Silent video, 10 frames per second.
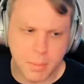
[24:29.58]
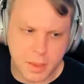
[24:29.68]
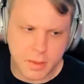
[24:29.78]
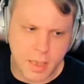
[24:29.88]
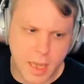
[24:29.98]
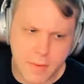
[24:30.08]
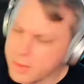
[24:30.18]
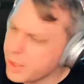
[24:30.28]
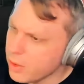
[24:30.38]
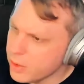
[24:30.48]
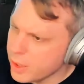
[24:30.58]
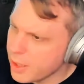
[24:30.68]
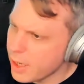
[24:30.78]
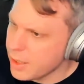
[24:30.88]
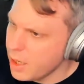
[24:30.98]
but have you ever taken a look at
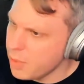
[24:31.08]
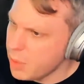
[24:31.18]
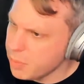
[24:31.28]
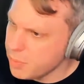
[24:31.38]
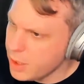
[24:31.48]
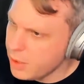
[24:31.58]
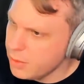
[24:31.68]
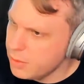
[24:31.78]
KMM yet?